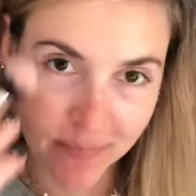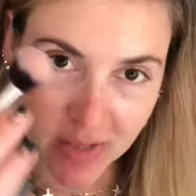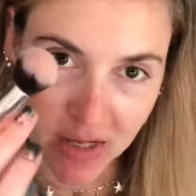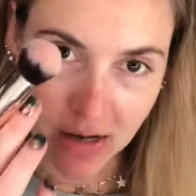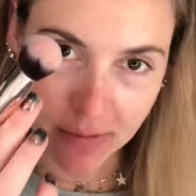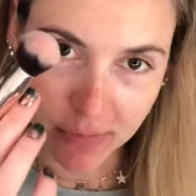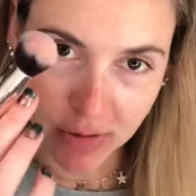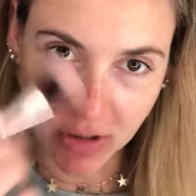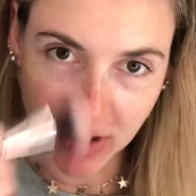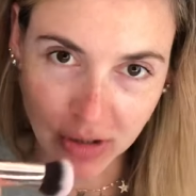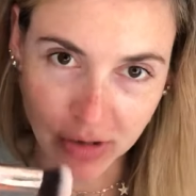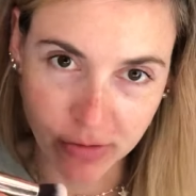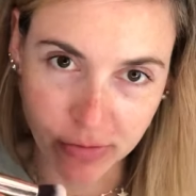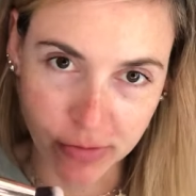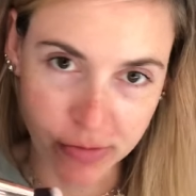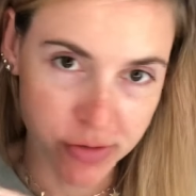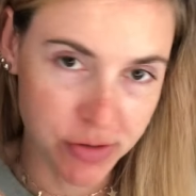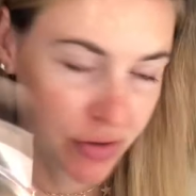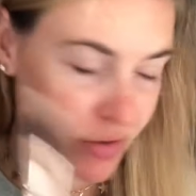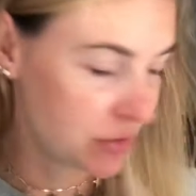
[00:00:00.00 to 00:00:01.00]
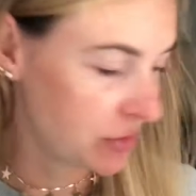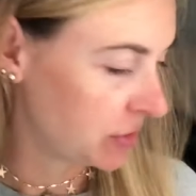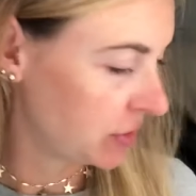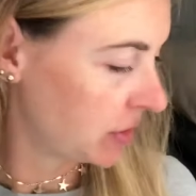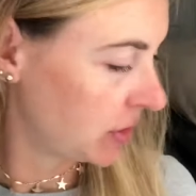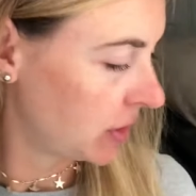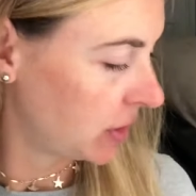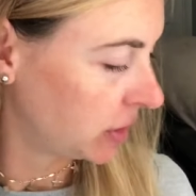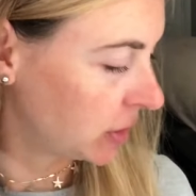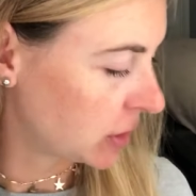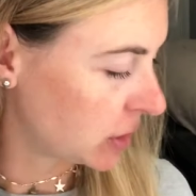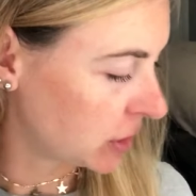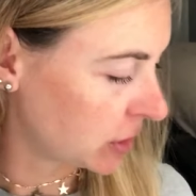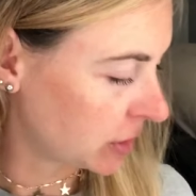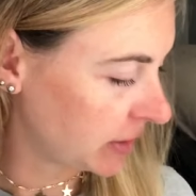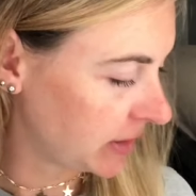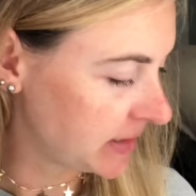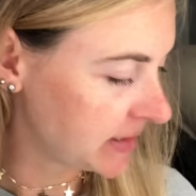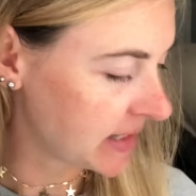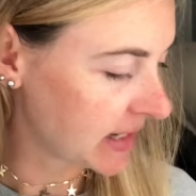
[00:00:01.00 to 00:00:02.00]
I'm going to use the
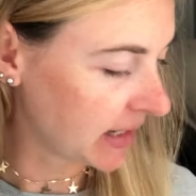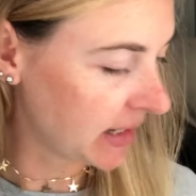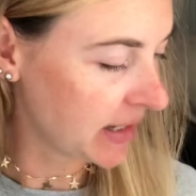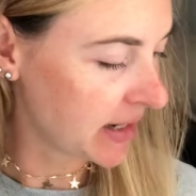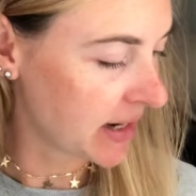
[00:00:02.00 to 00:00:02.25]
30-second